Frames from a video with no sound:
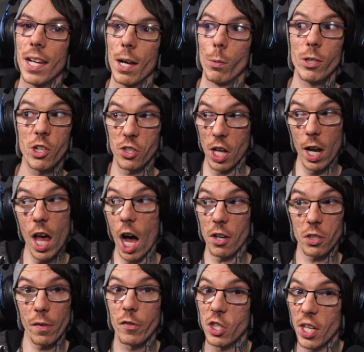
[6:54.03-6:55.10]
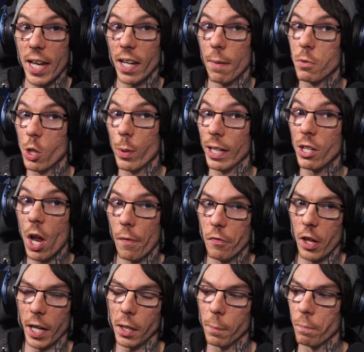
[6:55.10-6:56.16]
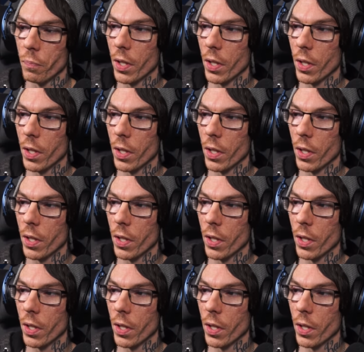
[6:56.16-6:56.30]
which is a lot for saying I'm doing nothing.